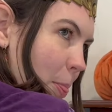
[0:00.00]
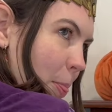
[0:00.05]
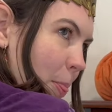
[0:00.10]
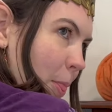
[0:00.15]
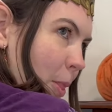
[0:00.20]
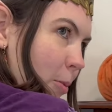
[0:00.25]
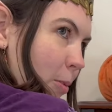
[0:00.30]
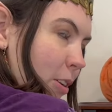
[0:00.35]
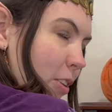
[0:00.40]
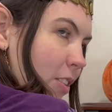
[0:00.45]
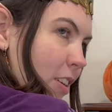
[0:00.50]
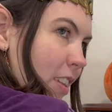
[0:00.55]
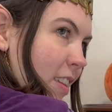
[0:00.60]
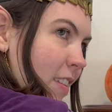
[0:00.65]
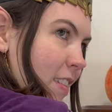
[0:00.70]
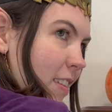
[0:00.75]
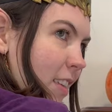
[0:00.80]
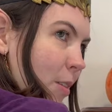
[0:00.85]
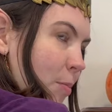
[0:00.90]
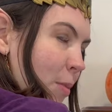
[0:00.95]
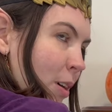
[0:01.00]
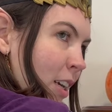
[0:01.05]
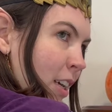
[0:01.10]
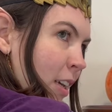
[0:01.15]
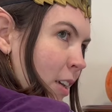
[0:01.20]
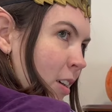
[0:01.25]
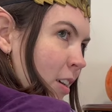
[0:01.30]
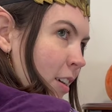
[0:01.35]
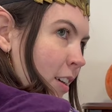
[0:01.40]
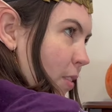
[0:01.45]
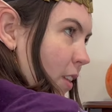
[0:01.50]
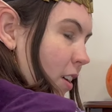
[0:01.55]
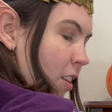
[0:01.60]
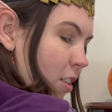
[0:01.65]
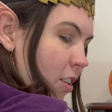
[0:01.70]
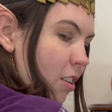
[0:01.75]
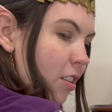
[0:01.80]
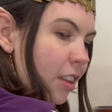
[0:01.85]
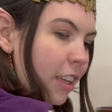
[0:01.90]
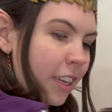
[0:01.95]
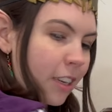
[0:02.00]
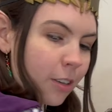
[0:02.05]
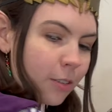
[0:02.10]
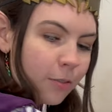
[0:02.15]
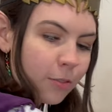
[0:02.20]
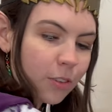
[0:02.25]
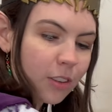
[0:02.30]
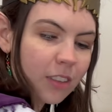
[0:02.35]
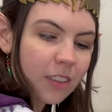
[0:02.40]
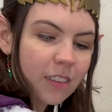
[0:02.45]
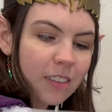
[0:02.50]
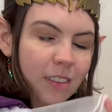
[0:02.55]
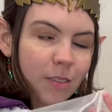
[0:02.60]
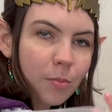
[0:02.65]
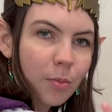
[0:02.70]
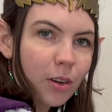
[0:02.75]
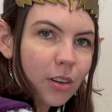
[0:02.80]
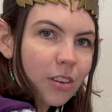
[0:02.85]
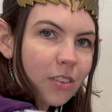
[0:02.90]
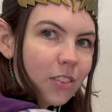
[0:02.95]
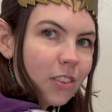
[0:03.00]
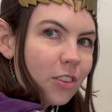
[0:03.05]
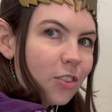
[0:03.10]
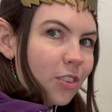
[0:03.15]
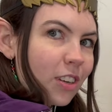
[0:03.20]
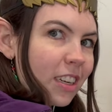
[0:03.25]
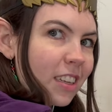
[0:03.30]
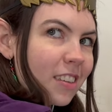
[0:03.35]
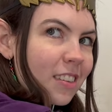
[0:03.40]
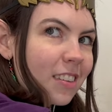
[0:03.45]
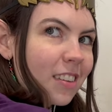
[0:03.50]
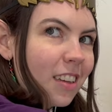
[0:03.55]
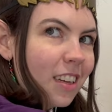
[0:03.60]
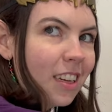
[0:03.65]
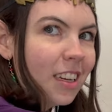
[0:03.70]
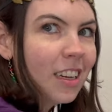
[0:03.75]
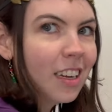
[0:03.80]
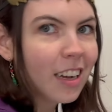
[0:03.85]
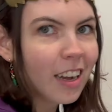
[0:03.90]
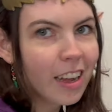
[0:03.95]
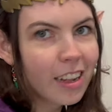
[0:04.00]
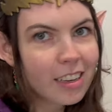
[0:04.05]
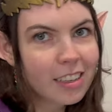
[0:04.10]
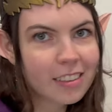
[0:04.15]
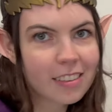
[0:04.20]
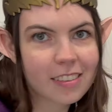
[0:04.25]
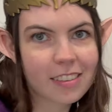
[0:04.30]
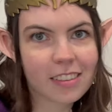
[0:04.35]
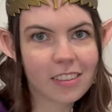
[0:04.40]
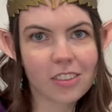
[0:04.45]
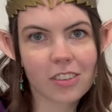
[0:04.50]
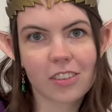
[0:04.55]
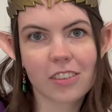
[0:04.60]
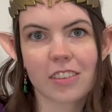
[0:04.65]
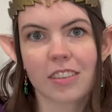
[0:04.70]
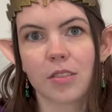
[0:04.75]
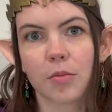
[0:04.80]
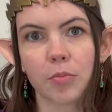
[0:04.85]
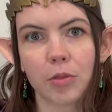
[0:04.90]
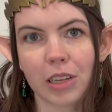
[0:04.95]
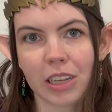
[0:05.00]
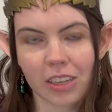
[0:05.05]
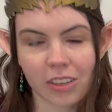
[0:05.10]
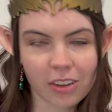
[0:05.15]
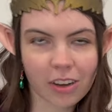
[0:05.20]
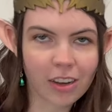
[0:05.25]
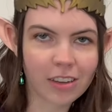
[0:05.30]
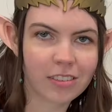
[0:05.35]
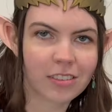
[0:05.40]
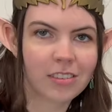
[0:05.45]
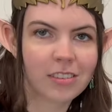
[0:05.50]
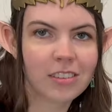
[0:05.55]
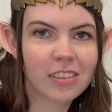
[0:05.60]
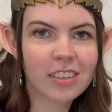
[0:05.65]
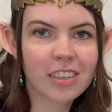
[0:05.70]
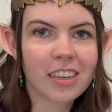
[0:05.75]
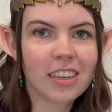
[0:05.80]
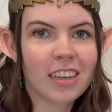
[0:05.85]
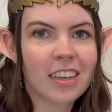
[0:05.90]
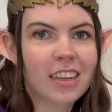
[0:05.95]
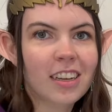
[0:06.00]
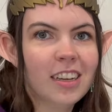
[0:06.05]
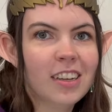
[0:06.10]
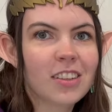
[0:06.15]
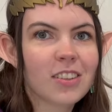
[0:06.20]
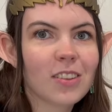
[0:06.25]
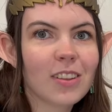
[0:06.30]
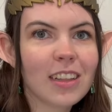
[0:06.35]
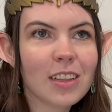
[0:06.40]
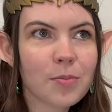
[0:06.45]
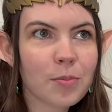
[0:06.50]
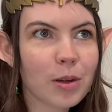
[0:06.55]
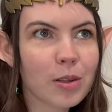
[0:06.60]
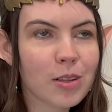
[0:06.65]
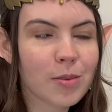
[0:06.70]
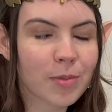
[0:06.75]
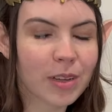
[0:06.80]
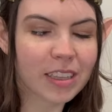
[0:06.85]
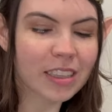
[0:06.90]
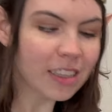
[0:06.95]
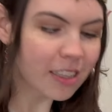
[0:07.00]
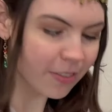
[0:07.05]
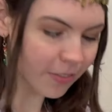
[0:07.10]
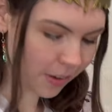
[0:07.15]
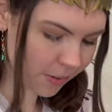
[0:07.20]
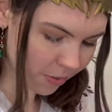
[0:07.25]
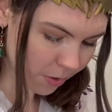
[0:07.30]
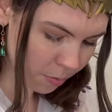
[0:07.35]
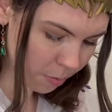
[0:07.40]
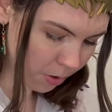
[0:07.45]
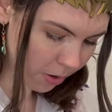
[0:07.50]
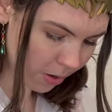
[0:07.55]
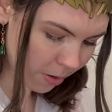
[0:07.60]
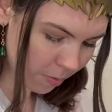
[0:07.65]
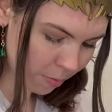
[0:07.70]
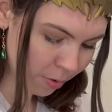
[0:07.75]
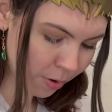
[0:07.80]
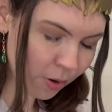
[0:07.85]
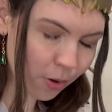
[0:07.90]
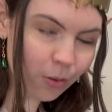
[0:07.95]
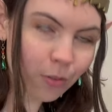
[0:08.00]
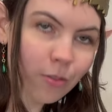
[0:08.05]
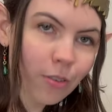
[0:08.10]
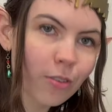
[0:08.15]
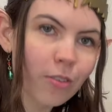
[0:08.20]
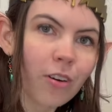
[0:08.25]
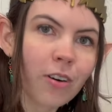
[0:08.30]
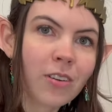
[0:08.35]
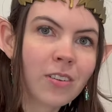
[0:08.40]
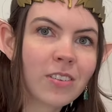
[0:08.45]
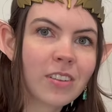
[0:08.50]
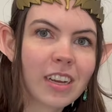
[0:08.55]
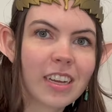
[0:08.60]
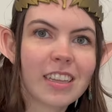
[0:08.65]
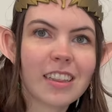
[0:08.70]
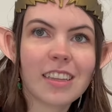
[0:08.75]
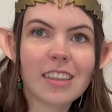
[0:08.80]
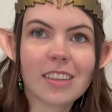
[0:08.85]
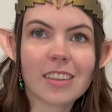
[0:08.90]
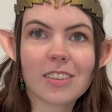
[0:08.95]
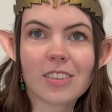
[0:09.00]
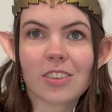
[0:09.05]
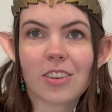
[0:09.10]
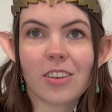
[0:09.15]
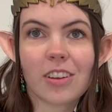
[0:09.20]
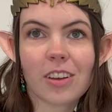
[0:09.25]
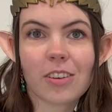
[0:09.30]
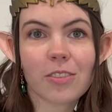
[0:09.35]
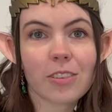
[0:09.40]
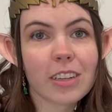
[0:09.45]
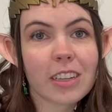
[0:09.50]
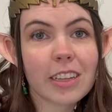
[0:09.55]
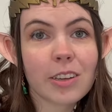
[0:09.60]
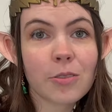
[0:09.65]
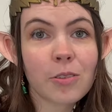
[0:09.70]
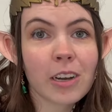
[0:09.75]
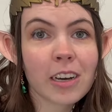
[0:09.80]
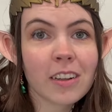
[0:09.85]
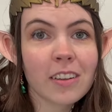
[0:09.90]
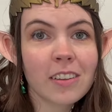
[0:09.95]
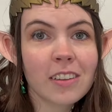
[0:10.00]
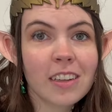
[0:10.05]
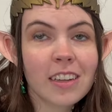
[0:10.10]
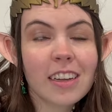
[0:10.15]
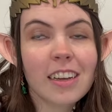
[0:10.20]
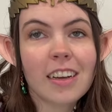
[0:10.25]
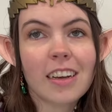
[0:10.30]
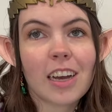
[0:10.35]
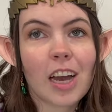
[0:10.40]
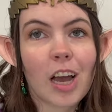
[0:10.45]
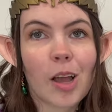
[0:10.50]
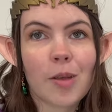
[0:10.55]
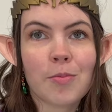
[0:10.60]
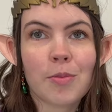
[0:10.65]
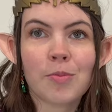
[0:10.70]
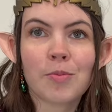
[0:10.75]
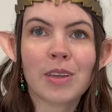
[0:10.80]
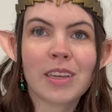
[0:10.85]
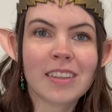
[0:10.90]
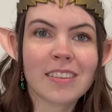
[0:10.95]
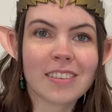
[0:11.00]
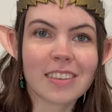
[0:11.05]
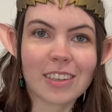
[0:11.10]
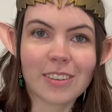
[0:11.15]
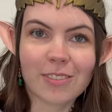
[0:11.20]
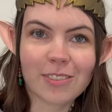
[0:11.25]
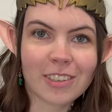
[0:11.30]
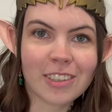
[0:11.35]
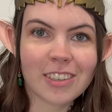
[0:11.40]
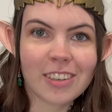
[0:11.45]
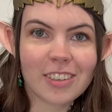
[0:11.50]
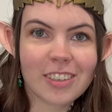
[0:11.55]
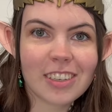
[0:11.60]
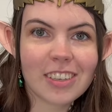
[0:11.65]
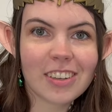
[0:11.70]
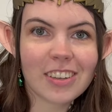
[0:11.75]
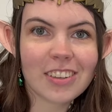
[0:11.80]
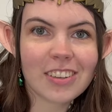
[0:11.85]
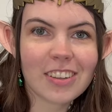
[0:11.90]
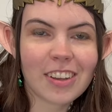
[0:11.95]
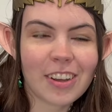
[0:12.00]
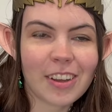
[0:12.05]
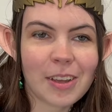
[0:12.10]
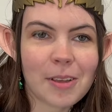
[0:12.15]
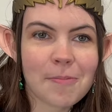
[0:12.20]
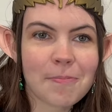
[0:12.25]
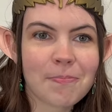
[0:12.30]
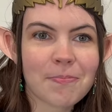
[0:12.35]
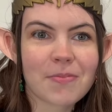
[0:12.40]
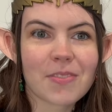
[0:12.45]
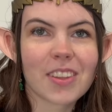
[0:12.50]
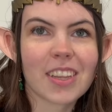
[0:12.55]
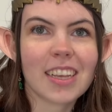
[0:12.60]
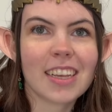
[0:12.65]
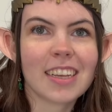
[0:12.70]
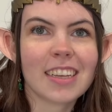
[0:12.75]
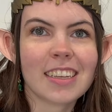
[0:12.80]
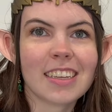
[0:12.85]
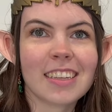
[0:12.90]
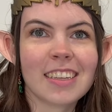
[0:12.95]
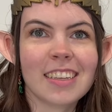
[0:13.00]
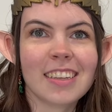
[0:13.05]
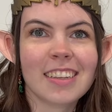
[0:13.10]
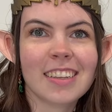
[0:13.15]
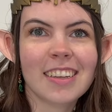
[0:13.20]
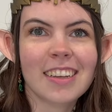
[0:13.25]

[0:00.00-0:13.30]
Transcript: where you can see my underlayer for this part of the dress, and it's still just the plain cotton. So that's probably my least favorite part, but overall I think this turned out really well. I'm amazed I finished it on time, and